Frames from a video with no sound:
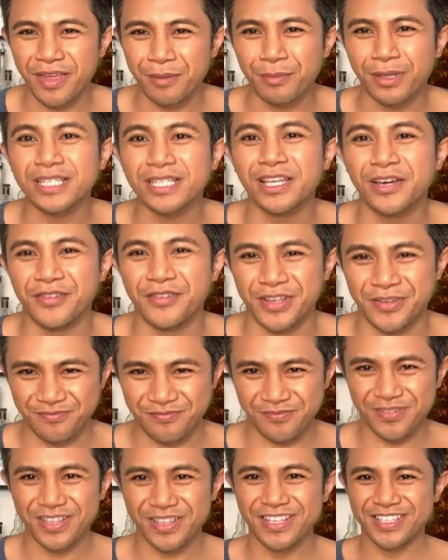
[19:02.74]
McLovin.
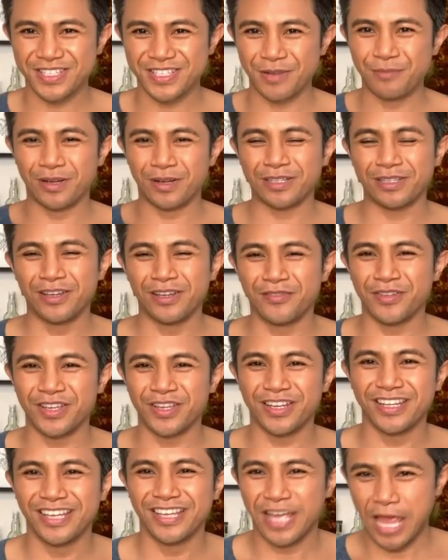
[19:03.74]
So
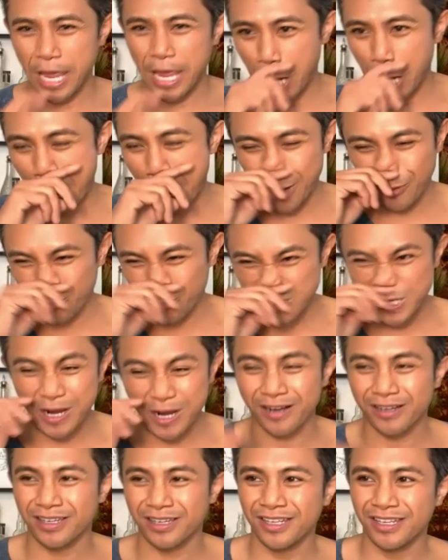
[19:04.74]
McLovin and I were
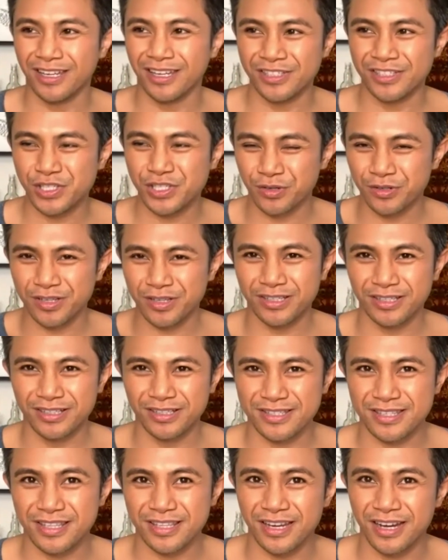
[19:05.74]
talking, and Jonah
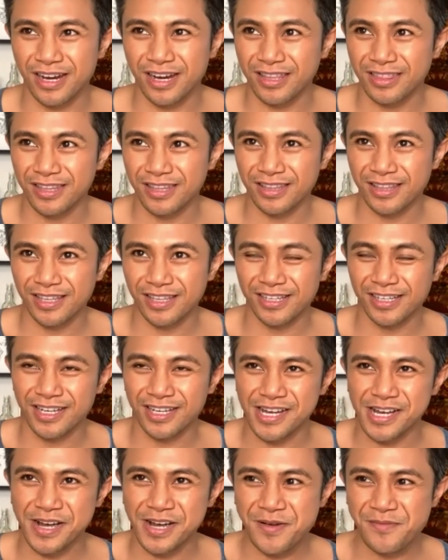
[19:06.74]
Hill's there, and then like
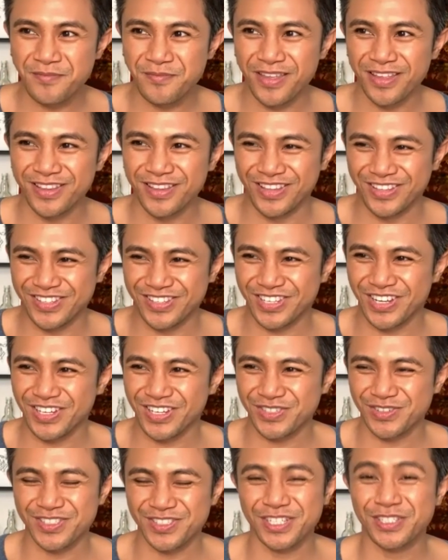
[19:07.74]
and
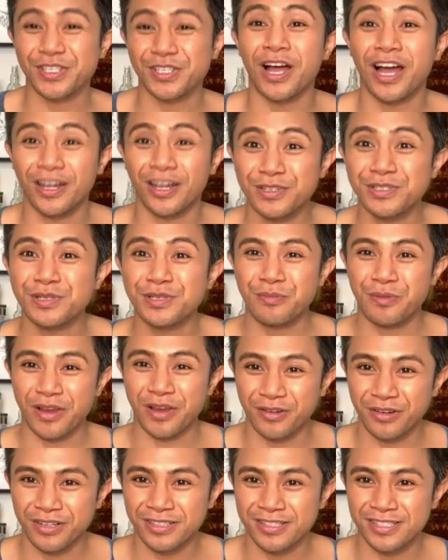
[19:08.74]
Sasha was like, so how do your
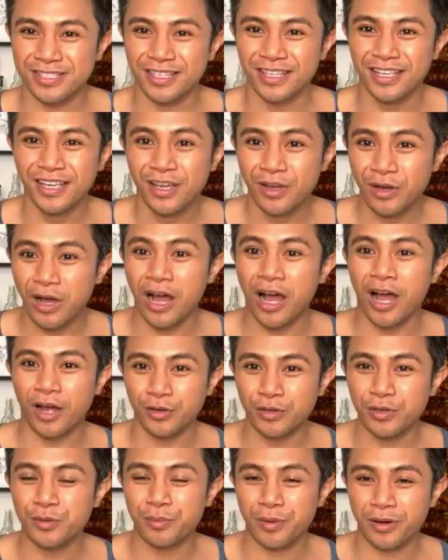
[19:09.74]

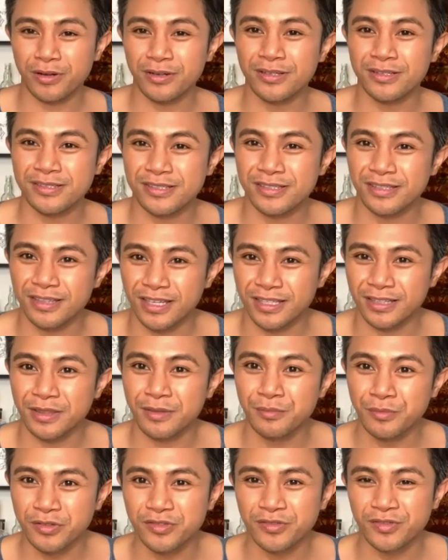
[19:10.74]
parents like the
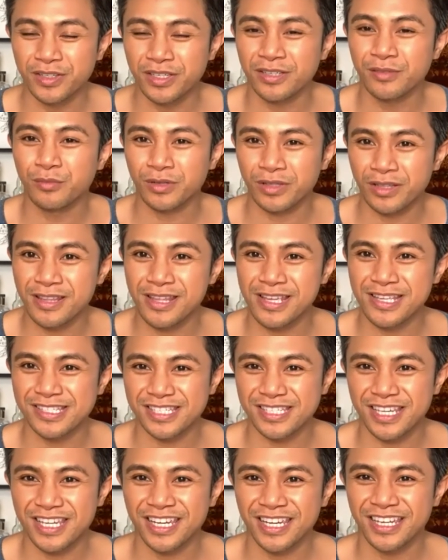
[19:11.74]
movie? What did they
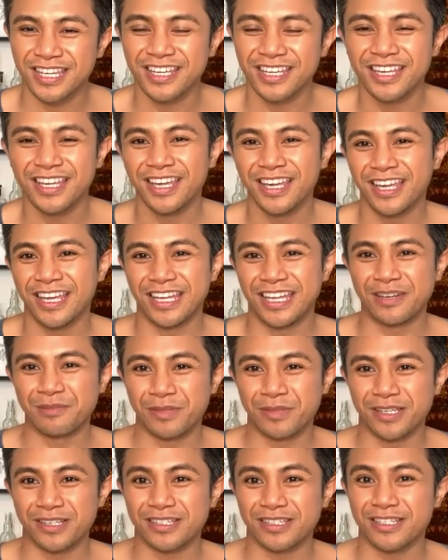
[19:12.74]
say? And I'm
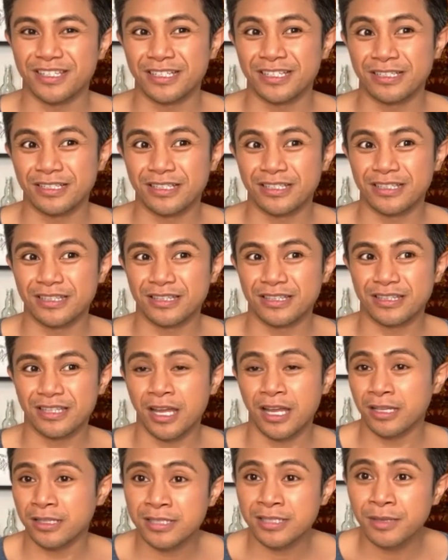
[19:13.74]
like,
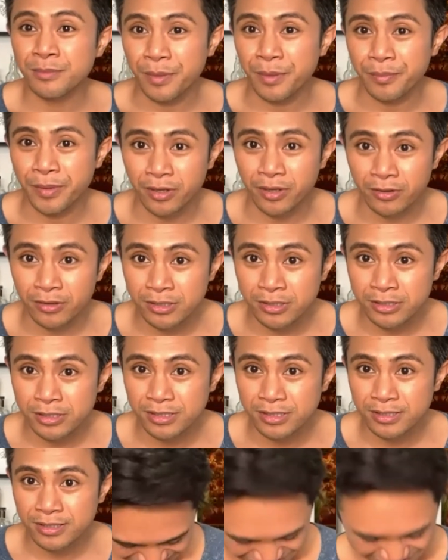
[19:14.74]
I didn't tell my
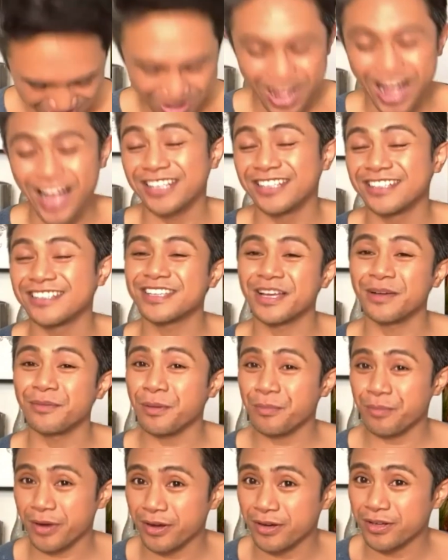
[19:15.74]
parents. I didn't tell my
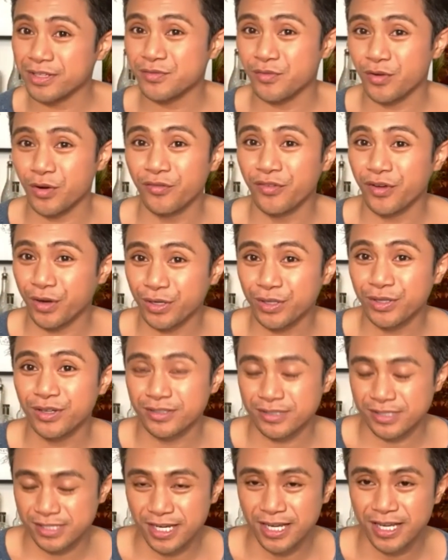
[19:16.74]
parents for a very
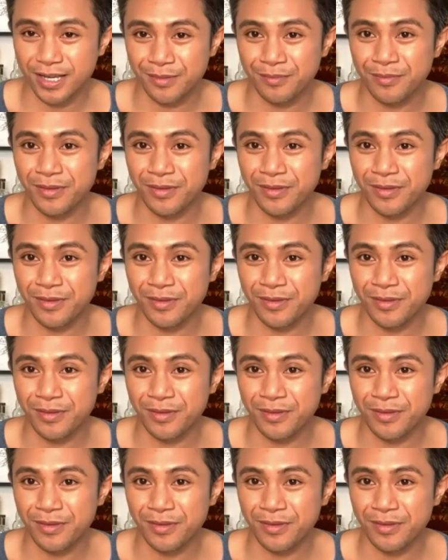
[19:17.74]
long time.